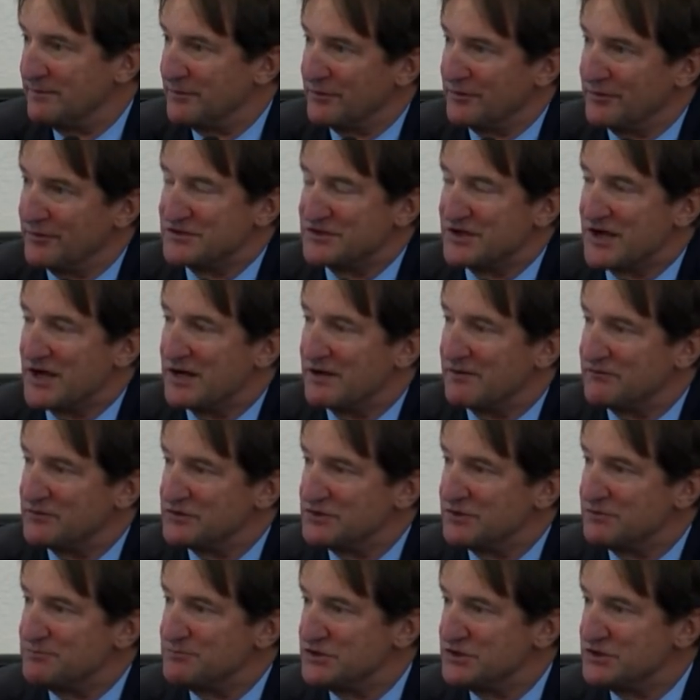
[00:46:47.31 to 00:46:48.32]
They're, it's kind of a
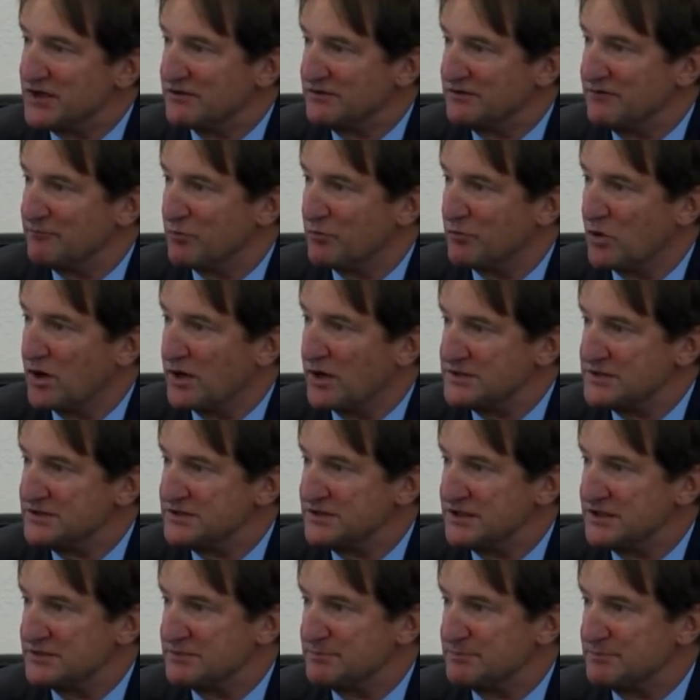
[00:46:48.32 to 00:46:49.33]
subjective
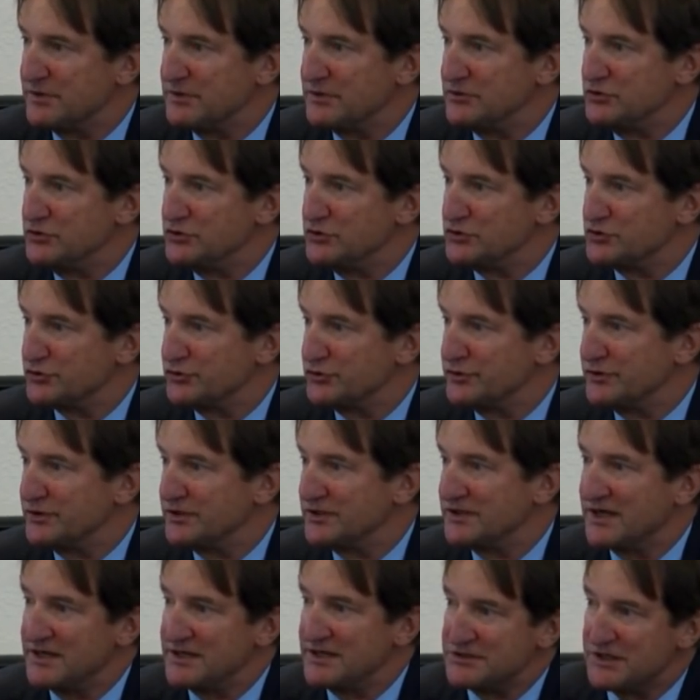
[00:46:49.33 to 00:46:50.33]
process, but usually the
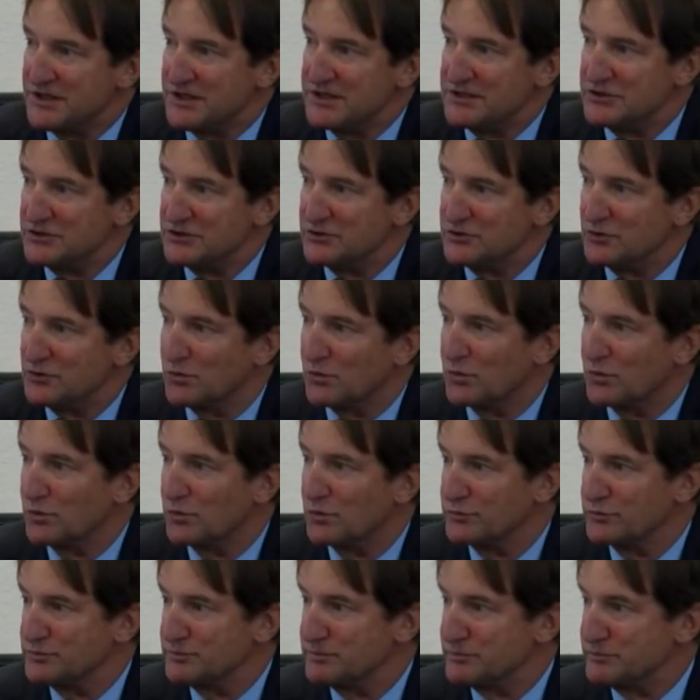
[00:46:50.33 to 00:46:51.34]
case agent
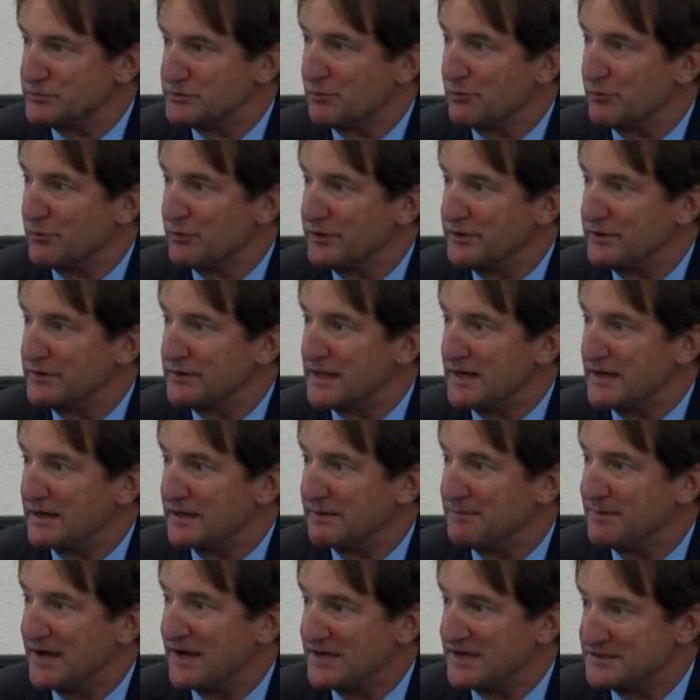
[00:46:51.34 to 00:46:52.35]
or someone in that
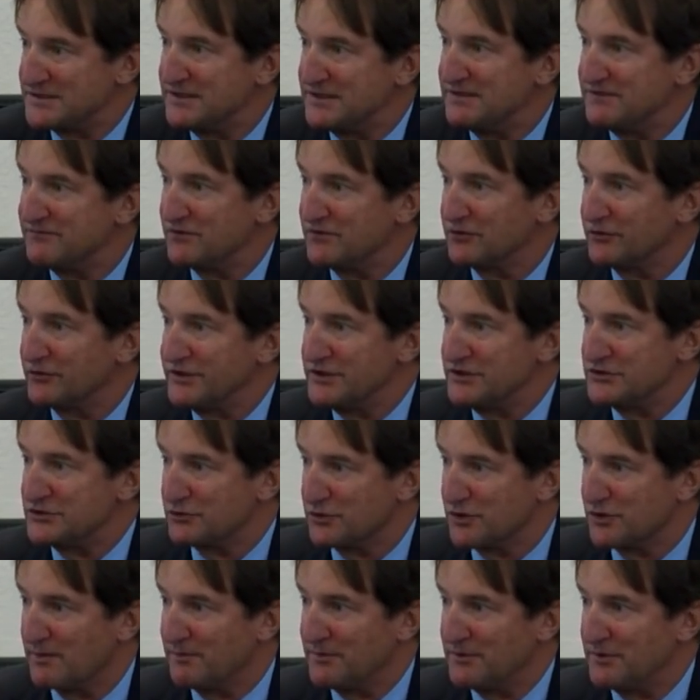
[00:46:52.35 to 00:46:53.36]
capacity, if the leads are
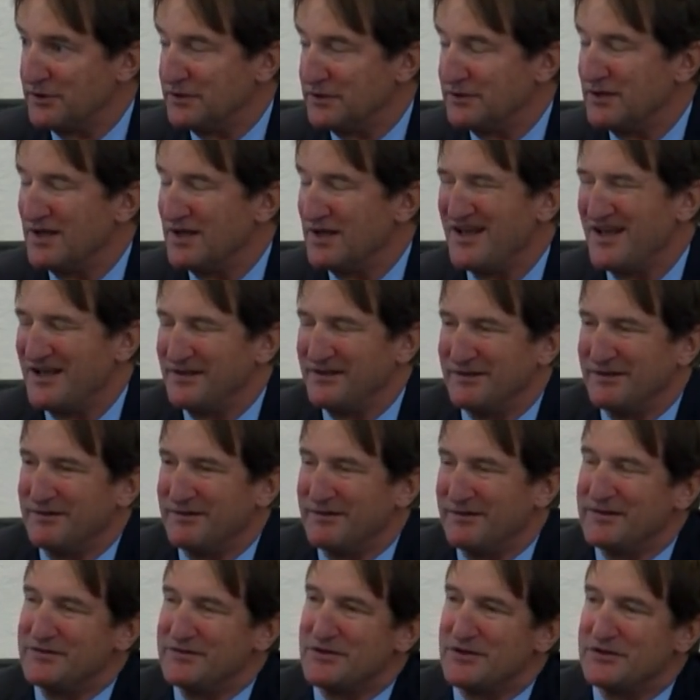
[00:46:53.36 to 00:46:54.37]
coming in,
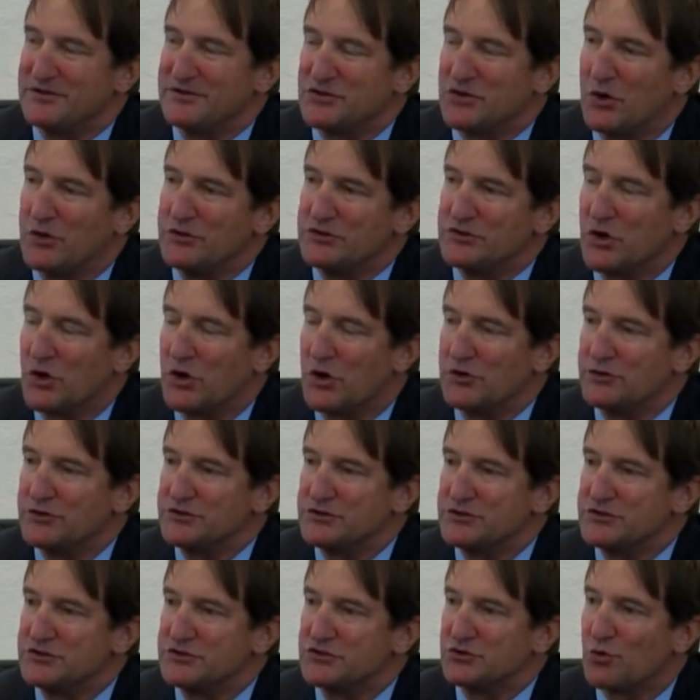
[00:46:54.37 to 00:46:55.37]
it's, it's, it's hard to
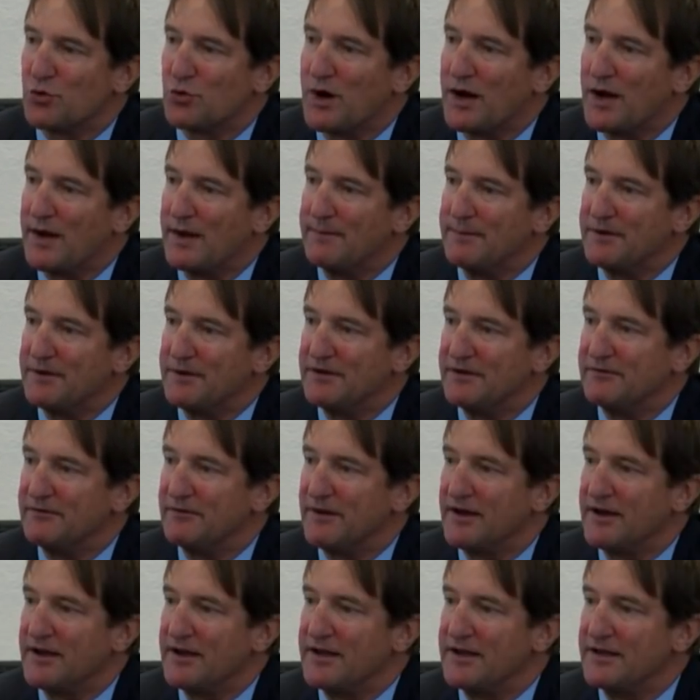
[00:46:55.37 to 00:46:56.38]
describe a,
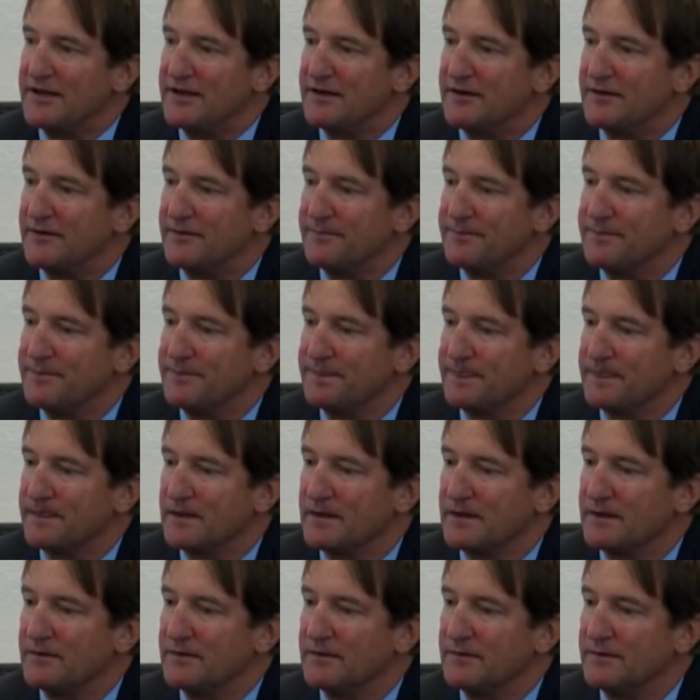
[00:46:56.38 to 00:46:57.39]
a, uh,
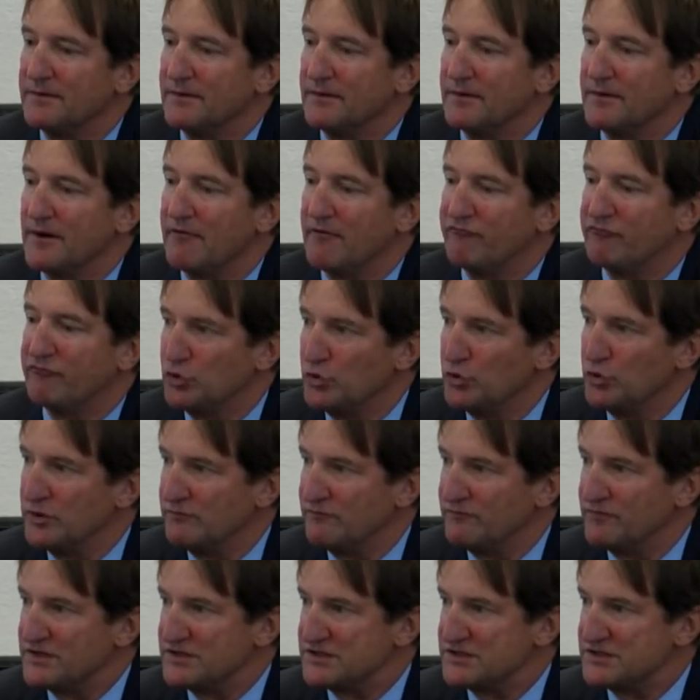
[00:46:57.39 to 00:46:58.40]
a fluid
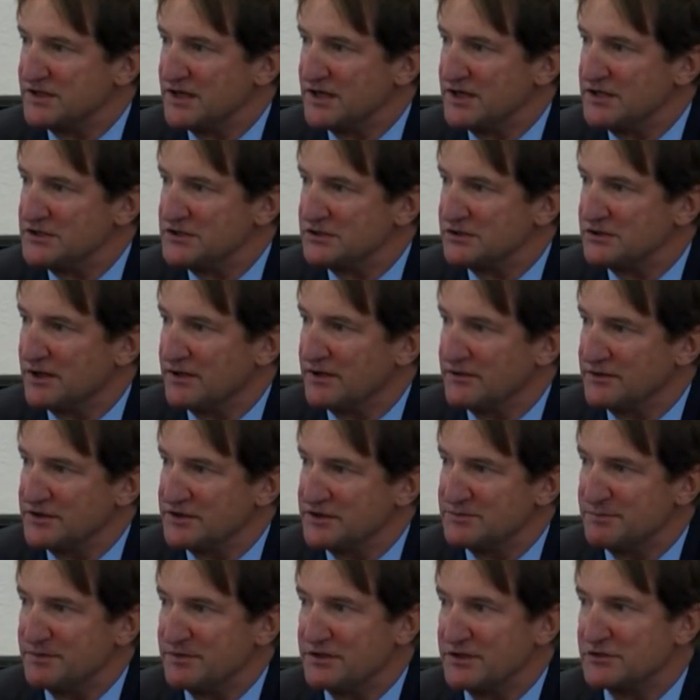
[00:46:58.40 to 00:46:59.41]
investigation like
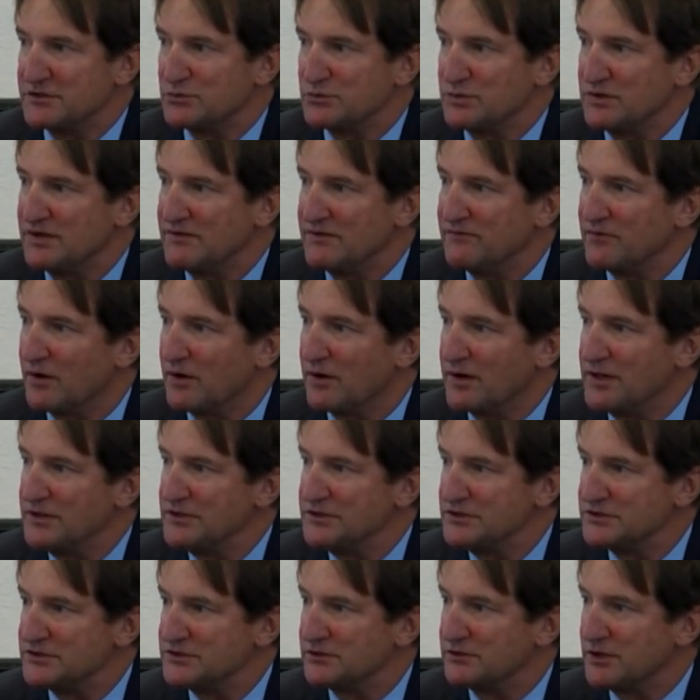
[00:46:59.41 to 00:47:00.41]
this because we give our
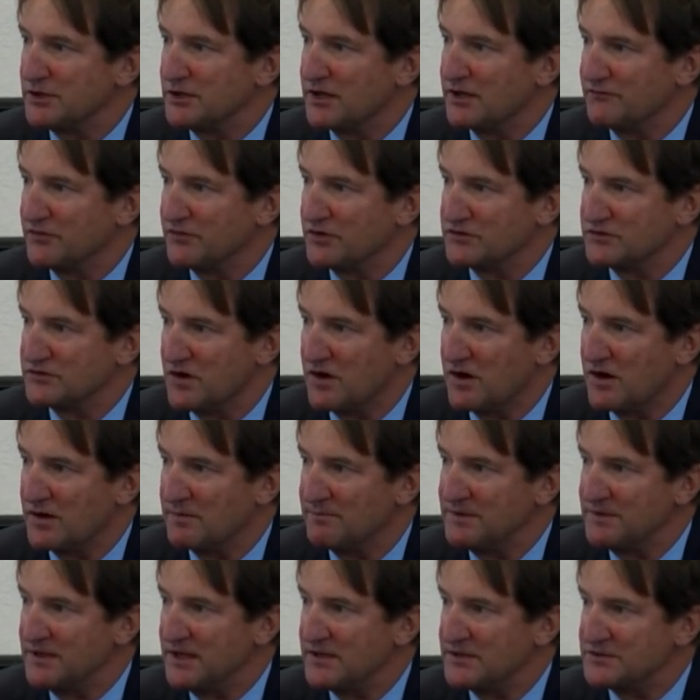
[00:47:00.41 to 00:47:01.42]
agents a lot of autonomy